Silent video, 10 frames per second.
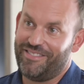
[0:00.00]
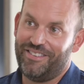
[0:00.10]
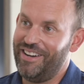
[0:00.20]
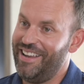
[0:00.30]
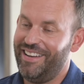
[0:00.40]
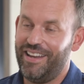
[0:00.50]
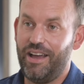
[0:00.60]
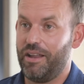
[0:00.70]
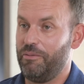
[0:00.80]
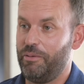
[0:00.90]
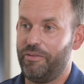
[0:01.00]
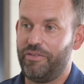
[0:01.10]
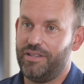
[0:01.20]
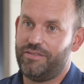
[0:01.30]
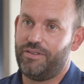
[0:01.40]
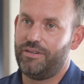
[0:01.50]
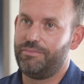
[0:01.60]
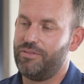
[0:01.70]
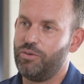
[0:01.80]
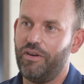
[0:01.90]
Right, yeah, and we were friends for
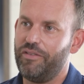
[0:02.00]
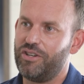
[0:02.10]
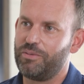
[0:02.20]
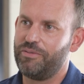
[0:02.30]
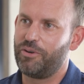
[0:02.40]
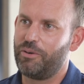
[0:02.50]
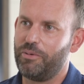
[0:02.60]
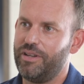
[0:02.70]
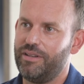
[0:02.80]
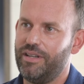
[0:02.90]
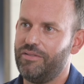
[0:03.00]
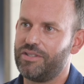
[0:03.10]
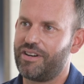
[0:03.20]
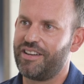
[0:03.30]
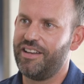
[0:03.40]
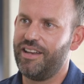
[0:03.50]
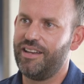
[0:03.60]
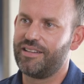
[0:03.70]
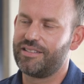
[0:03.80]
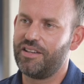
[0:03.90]
12 years before we even started
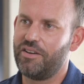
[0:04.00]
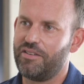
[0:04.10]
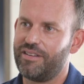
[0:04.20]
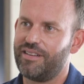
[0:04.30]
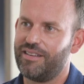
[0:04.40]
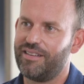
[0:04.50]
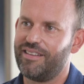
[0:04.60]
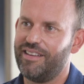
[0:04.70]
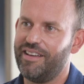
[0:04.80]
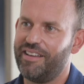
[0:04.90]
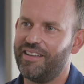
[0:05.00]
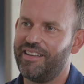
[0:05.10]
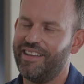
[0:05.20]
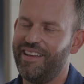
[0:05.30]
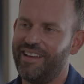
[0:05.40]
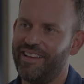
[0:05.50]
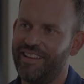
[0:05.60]
dating. So yeah.